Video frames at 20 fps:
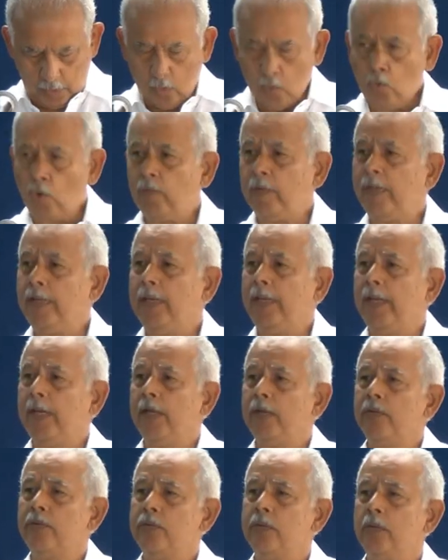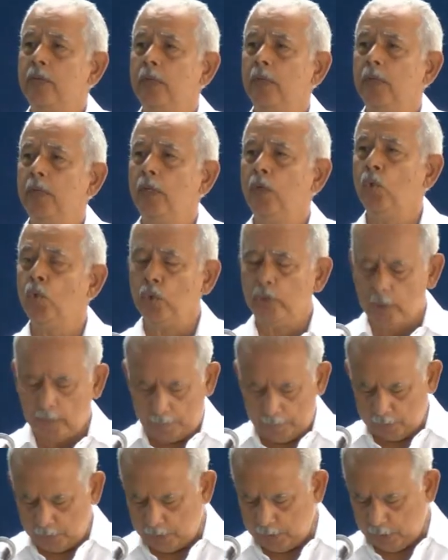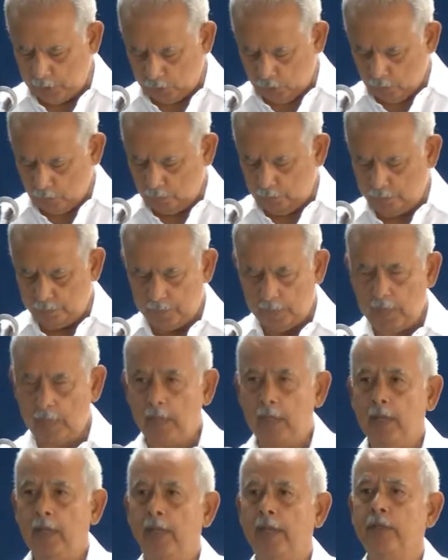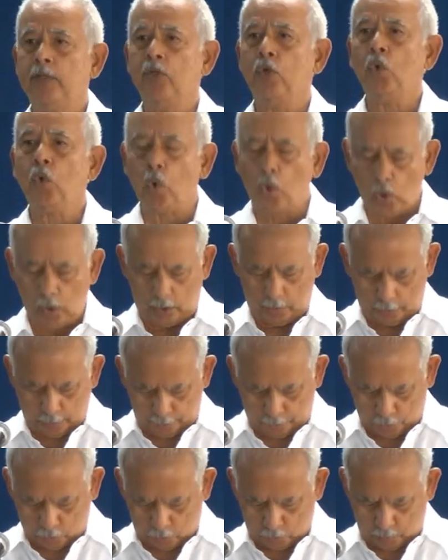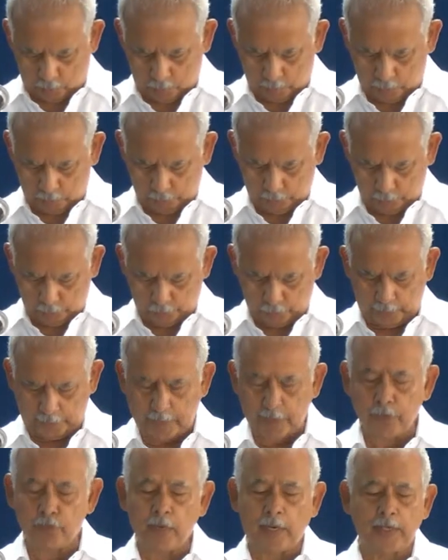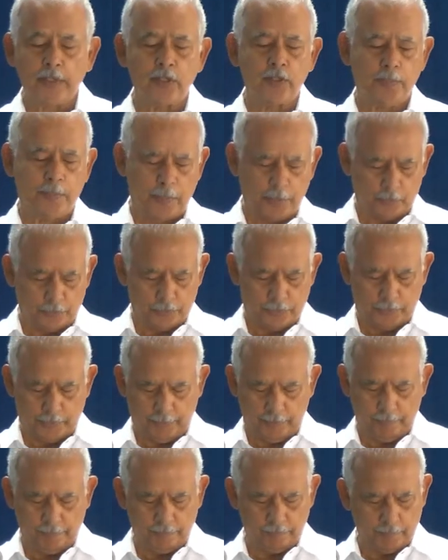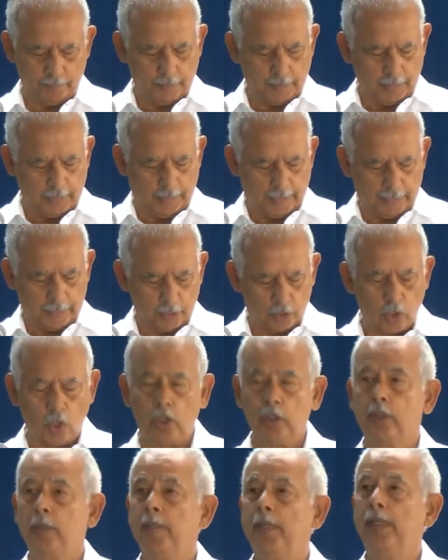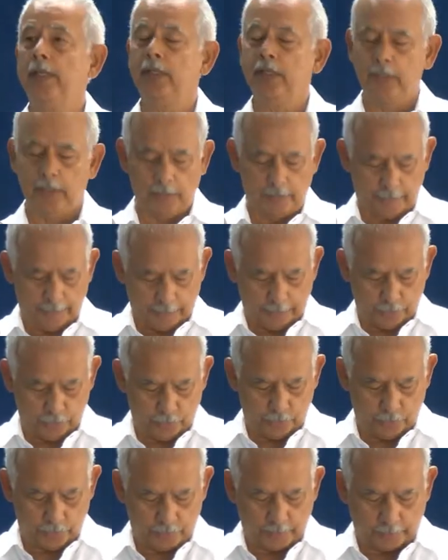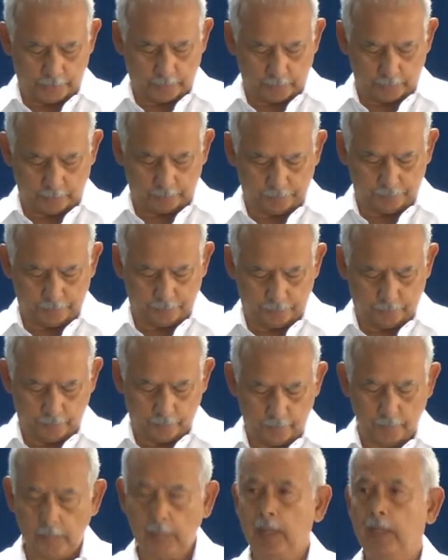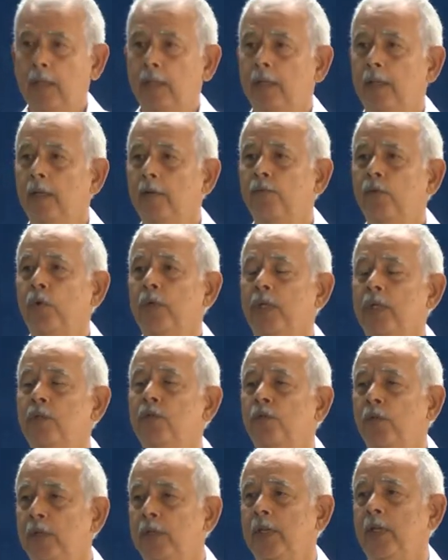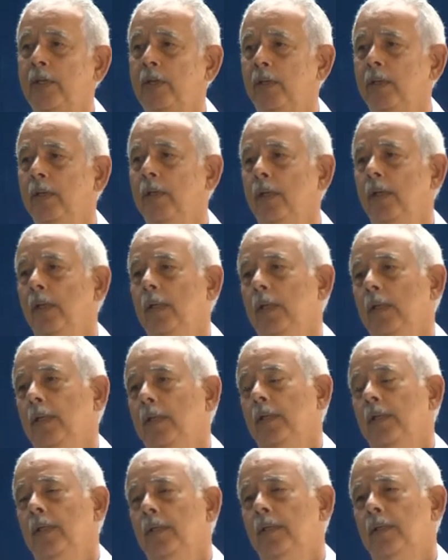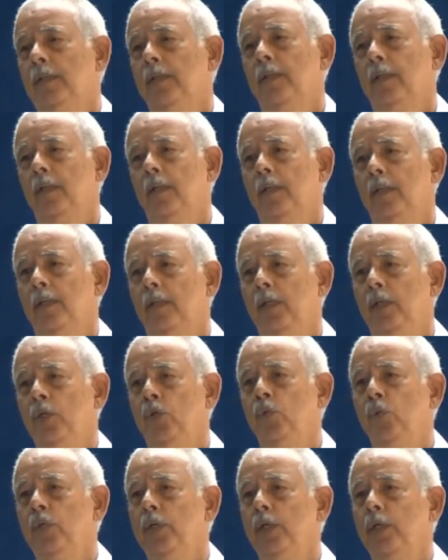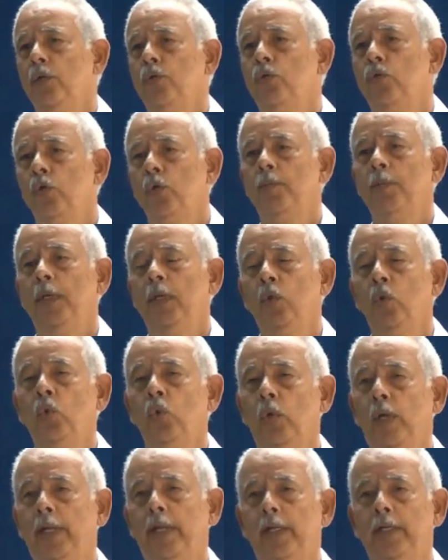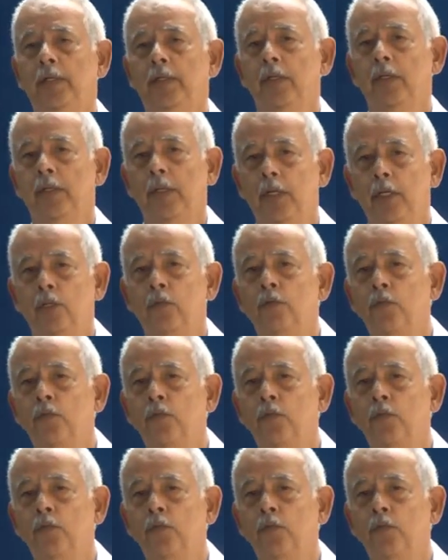Over the years, the OWTU has called for greater transparency and accountability in the energy sector. Therefore, it is fitting that the union should be holding today's